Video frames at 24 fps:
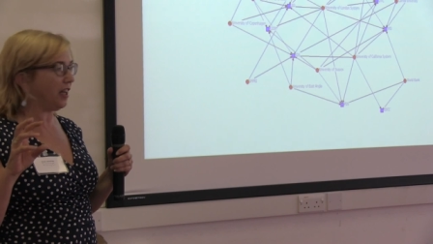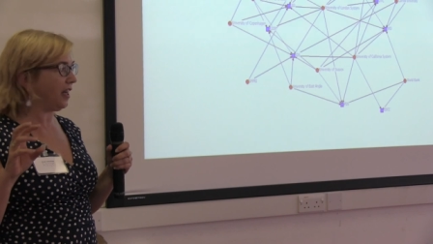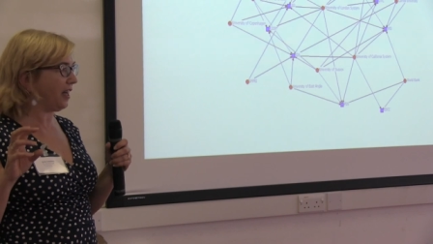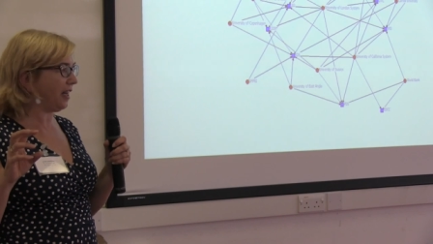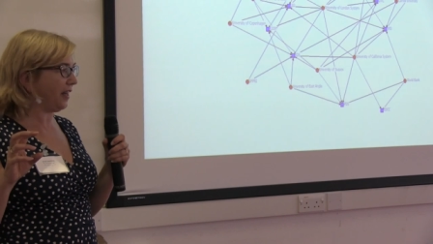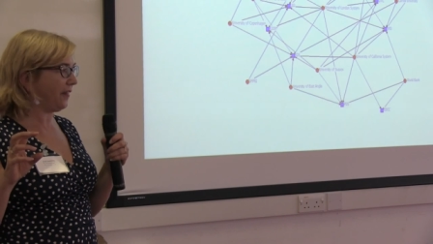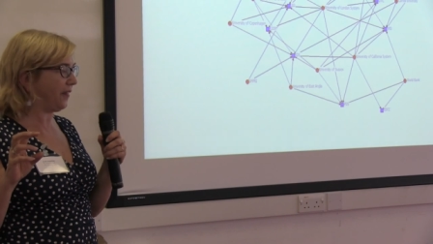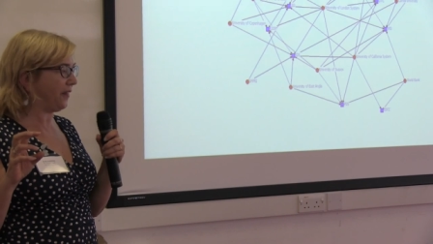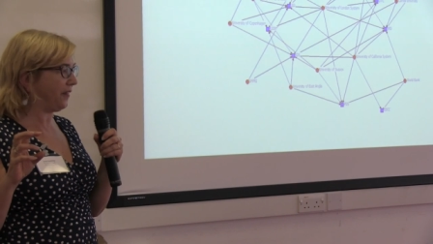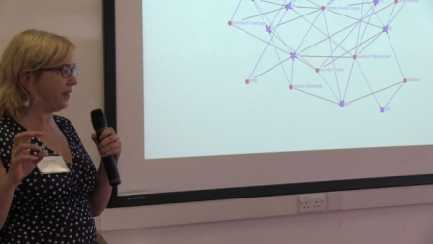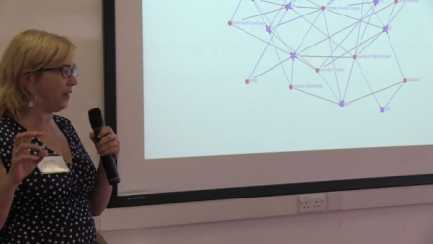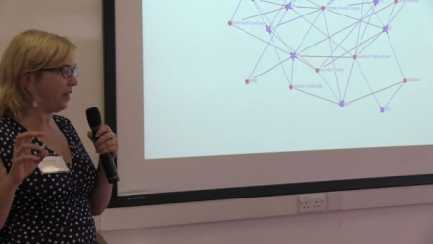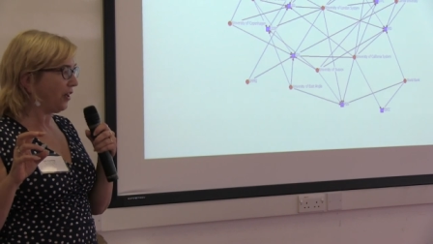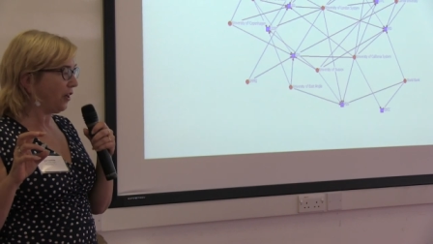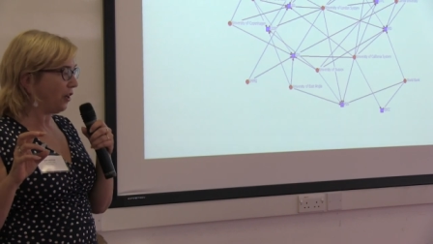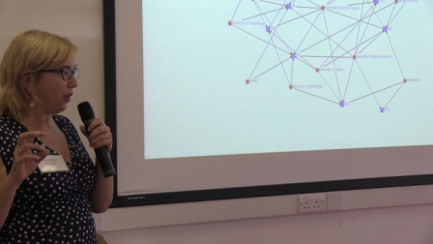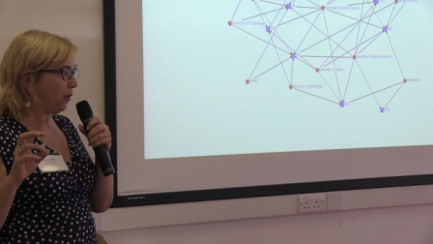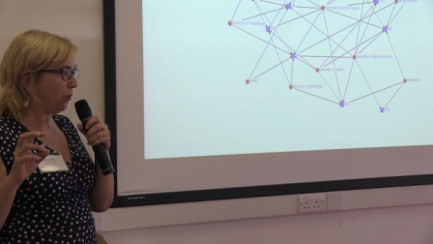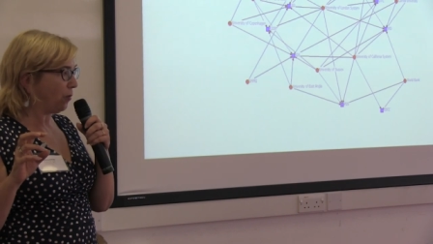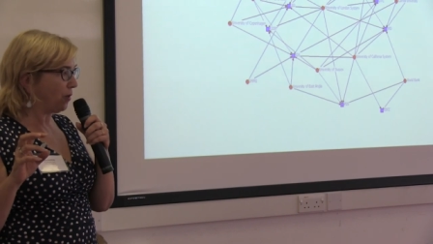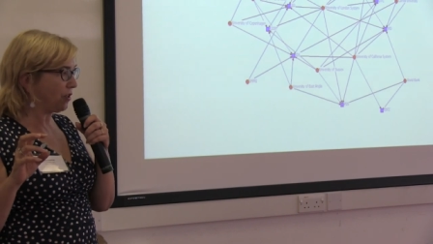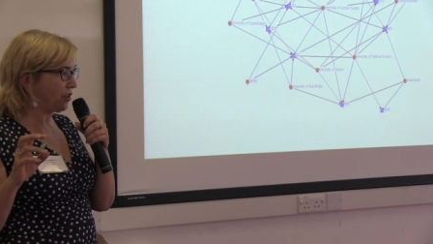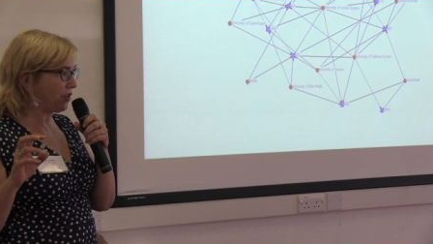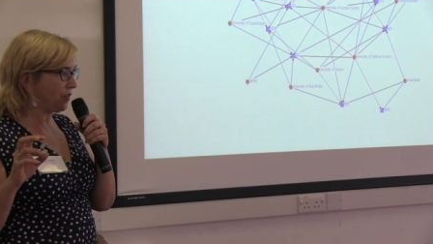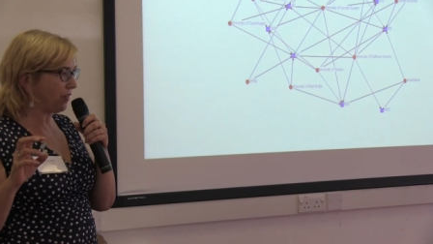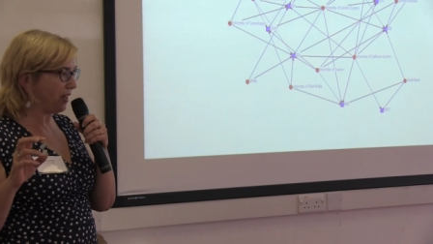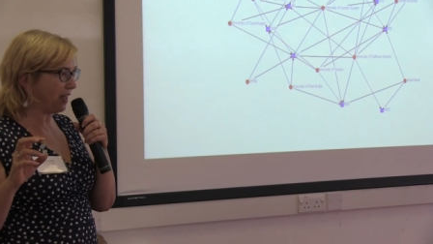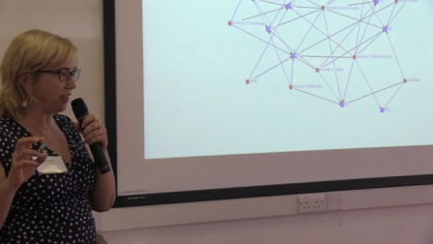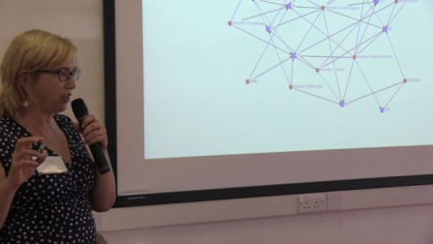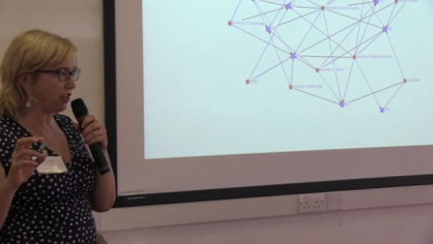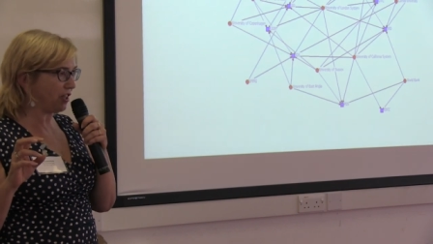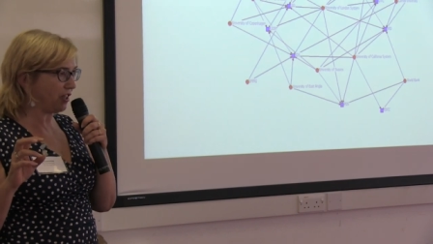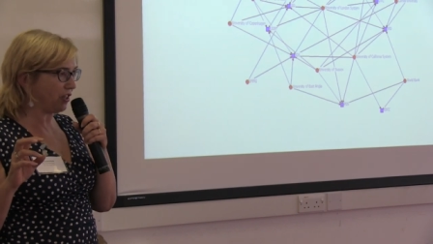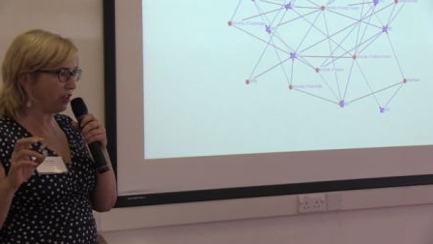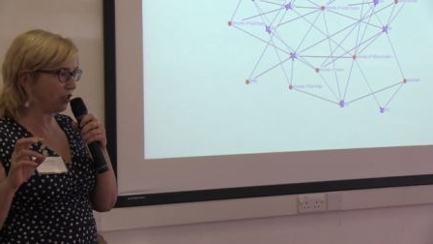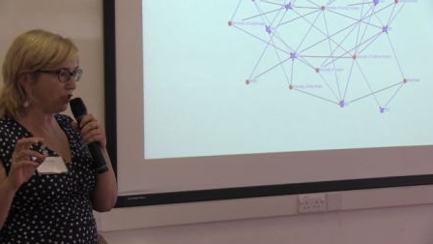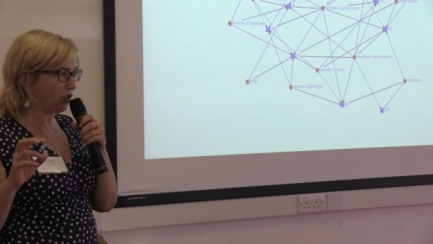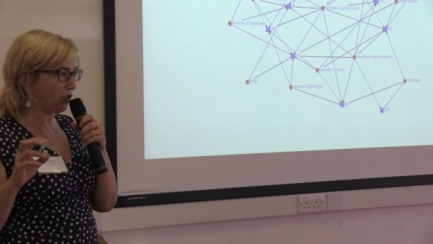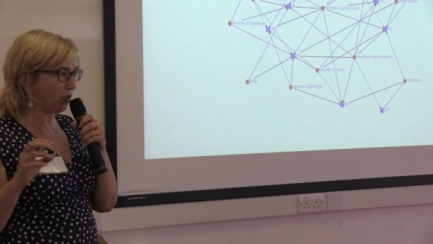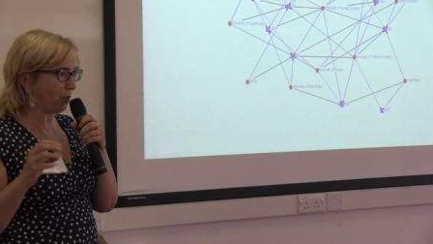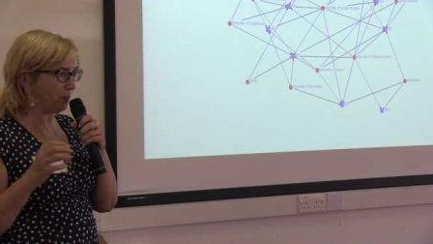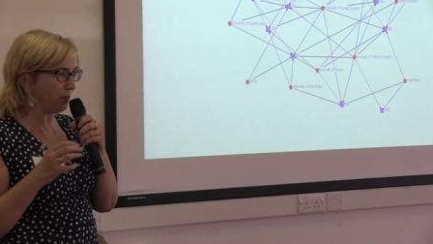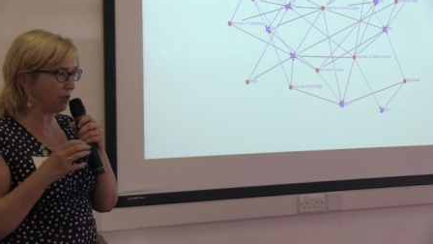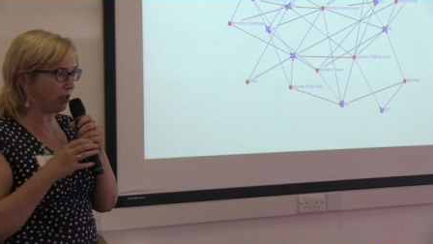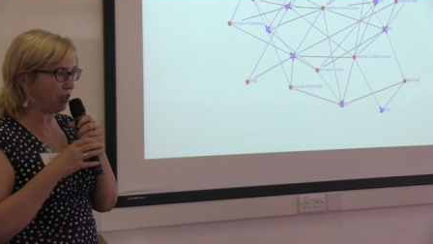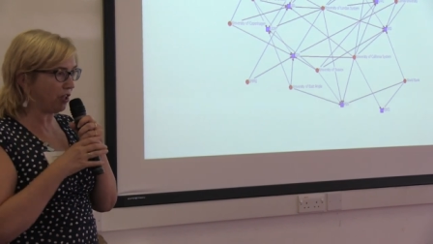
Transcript: and what are actually the top